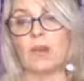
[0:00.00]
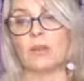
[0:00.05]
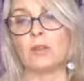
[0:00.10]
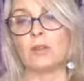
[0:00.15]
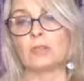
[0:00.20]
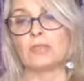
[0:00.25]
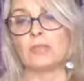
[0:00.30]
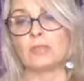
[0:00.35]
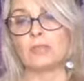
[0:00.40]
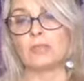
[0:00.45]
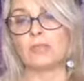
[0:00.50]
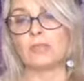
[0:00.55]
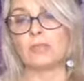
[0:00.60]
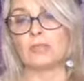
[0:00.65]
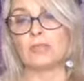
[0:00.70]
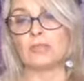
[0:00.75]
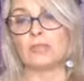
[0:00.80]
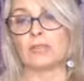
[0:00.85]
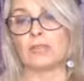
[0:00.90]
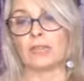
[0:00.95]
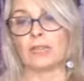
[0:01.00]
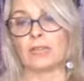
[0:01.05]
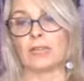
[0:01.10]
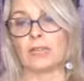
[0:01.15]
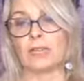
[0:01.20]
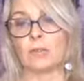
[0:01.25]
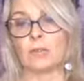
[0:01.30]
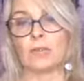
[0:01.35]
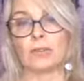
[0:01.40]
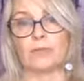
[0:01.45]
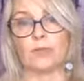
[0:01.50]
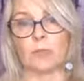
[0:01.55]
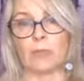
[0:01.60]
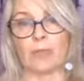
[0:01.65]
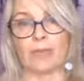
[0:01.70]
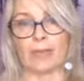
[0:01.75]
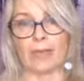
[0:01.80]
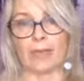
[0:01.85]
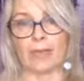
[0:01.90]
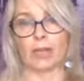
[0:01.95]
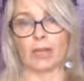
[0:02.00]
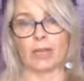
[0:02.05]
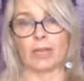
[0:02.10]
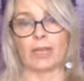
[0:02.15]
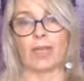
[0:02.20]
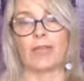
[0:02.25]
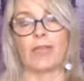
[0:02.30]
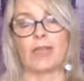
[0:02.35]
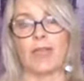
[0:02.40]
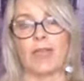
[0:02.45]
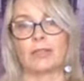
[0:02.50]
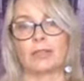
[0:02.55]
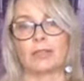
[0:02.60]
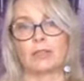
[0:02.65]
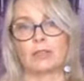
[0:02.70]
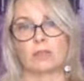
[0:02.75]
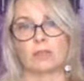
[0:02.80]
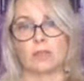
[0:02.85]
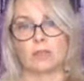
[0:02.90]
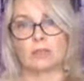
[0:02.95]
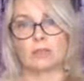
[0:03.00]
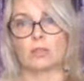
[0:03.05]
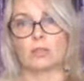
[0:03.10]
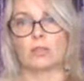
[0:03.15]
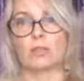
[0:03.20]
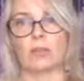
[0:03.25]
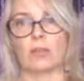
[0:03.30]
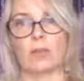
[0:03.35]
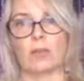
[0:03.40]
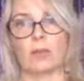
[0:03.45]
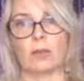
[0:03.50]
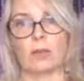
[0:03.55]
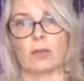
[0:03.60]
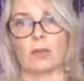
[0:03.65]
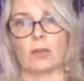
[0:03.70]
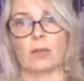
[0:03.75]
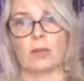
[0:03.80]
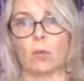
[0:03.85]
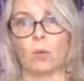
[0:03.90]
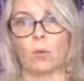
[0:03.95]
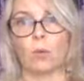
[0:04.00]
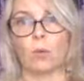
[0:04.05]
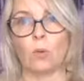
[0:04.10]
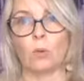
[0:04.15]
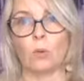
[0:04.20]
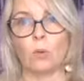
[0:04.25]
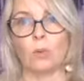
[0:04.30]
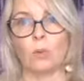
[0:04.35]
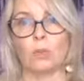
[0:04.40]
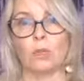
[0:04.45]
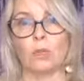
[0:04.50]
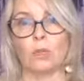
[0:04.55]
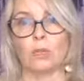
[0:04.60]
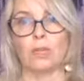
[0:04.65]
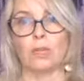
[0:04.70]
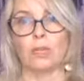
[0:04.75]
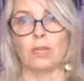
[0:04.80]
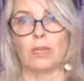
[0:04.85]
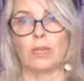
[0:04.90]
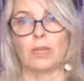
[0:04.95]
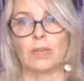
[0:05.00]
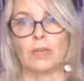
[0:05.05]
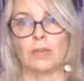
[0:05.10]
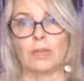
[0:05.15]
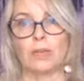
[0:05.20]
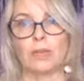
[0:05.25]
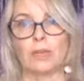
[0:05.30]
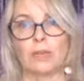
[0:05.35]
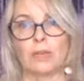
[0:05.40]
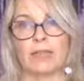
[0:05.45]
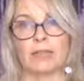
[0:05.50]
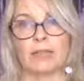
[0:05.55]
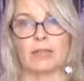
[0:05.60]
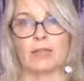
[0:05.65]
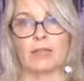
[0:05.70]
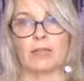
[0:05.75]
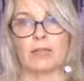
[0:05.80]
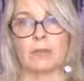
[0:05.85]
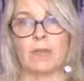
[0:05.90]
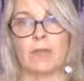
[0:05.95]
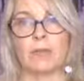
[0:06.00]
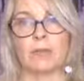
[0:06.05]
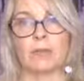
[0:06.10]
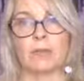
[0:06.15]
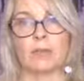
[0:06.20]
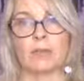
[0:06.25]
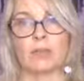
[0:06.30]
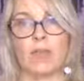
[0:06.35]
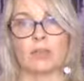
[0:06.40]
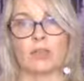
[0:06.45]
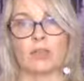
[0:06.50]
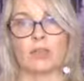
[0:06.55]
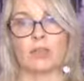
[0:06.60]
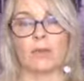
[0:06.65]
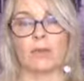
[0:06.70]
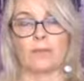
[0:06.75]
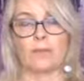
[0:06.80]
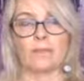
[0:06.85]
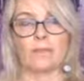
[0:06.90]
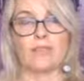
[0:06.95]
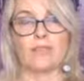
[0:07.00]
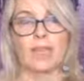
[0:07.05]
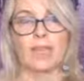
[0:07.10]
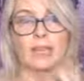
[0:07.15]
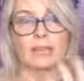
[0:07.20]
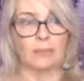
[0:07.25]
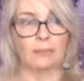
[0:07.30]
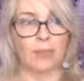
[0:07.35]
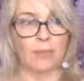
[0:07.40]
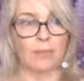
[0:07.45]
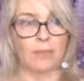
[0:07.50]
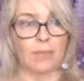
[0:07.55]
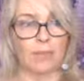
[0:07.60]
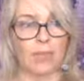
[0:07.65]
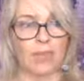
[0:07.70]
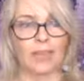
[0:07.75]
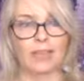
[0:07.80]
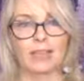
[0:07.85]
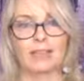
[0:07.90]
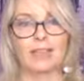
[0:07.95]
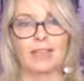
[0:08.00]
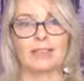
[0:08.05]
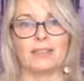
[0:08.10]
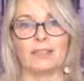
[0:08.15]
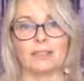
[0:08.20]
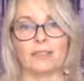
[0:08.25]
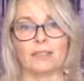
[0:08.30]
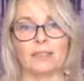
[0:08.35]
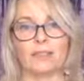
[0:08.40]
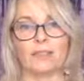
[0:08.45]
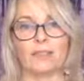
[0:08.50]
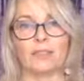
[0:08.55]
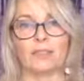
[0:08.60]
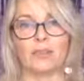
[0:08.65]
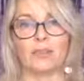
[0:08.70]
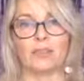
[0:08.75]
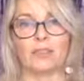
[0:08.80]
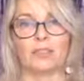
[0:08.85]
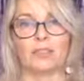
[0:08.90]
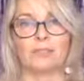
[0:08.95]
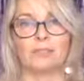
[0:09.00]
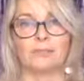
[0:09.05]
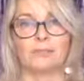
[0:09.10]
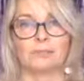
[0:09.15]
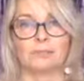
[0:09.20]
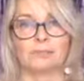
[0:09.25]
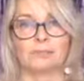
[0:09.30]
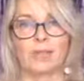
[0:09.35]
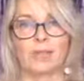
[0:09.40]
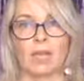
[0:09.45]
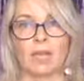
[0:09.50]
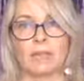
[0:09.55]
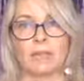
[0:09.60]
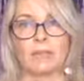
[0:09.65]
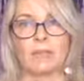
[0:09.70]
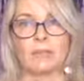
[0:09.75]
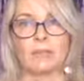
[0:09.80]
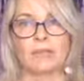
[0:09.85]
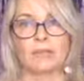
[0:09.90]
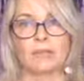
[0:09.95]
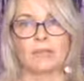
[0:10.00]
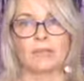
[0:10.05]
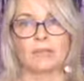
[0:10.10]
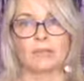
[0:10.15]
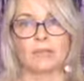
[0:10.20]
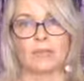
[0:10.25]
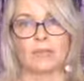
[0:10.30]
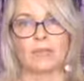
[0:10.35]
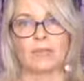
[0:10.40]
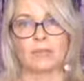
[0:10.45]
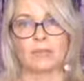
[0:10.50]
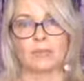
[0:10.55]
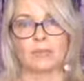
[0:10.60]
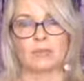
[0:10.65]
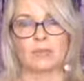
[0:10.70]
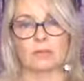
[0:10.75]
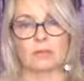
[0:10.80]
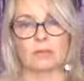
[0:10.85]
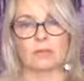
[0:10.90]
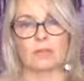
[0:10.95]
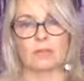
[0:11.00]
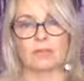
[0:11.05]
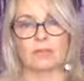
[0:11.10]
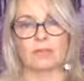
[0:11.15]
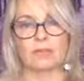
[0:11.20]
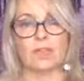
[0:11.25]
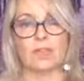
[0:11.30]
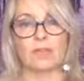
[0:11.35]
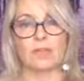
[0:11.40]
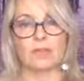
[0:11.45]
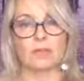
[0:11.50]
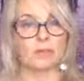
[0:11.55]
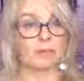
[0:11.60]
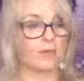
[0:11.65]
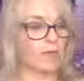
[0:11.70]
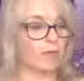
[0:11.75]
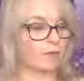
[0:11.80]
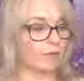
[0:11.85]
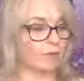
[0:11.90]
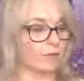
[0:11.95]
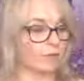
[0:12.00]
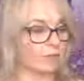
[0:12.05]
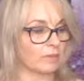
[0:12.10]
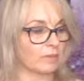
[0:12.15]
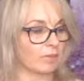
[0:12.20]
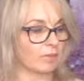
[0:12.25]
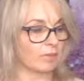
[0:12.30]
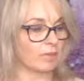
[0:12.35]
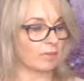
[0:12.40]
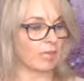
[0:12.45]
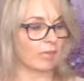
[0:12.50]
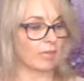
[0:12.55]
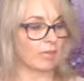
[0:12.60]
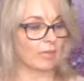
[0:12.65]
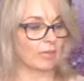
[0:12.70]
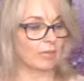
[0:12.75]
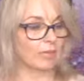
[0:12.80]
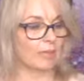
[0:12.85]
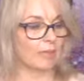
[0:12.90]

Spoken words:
to some degree, we've all been there, right? And to some degree, we've all experienced a moment where you have said something and then you thought, I've heard myself say that 6 or 7 times. I was laughing with somebody